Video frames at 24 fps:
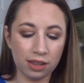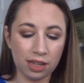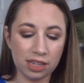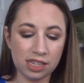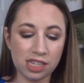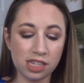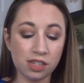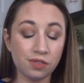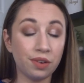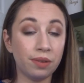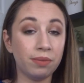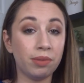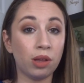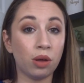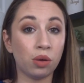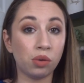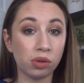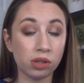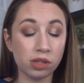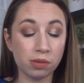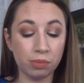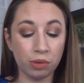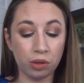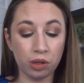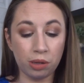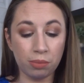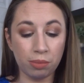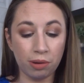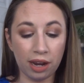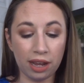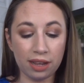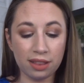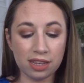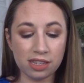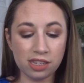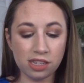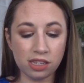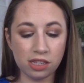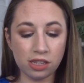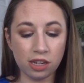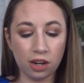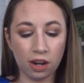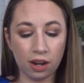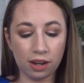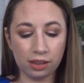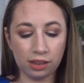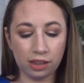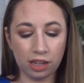This is from the Ulta Beauty brand. This is
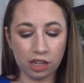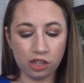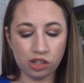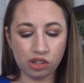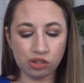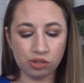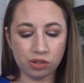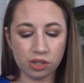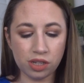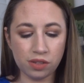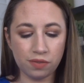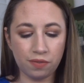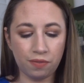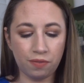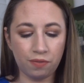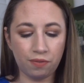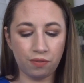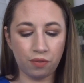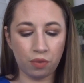their Lustrous